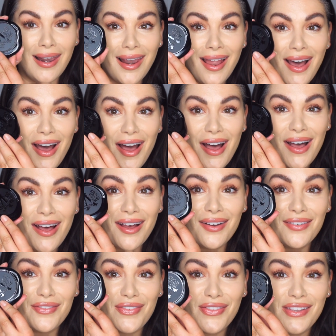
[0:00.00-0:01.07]

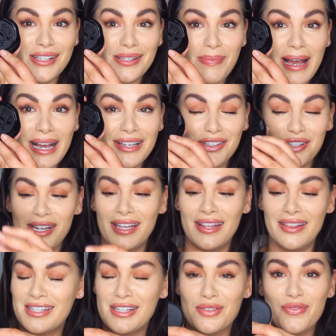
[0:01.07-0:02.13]
Love this packaging.
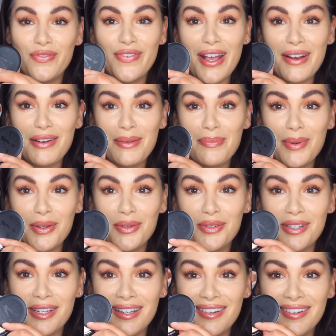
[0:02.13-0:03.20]
This is very
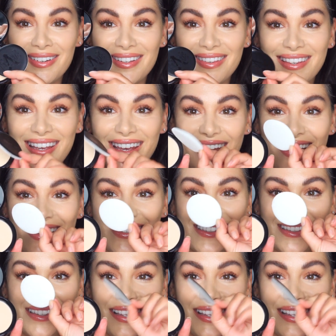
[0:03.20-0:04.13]
bougie. Look at this.